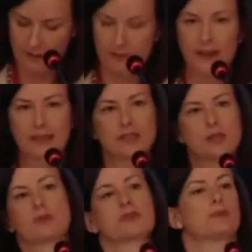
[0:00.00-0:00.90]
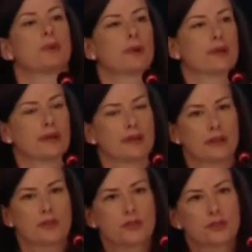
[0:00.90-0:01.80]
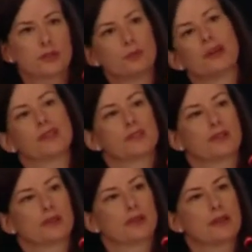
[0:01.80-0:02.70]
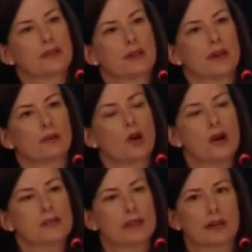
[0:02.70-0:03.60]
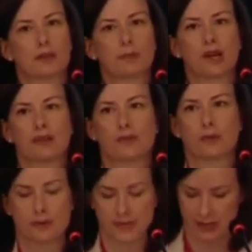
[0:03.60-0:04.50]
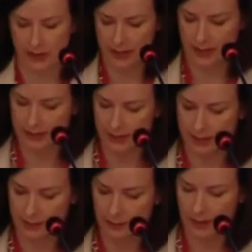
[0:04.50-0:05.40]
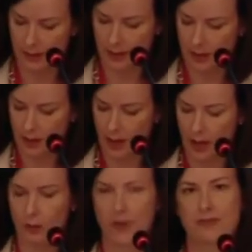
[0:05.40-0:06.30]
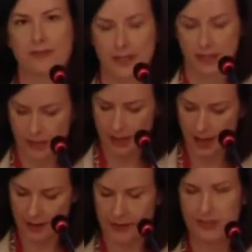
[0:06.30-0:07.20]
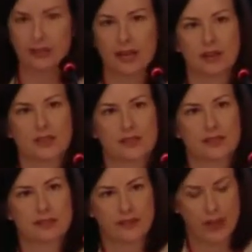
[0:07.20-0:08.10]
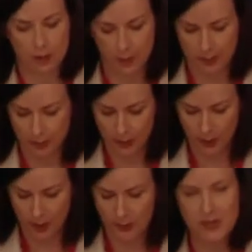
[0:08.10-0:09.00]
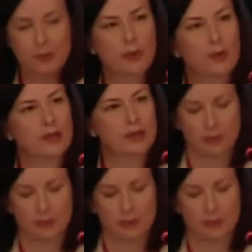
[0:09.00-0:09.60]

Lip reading: Finally, we're supporting two major cross-cutting platforms here in India. With FICCI and the Technology and Development Board, we're supporting the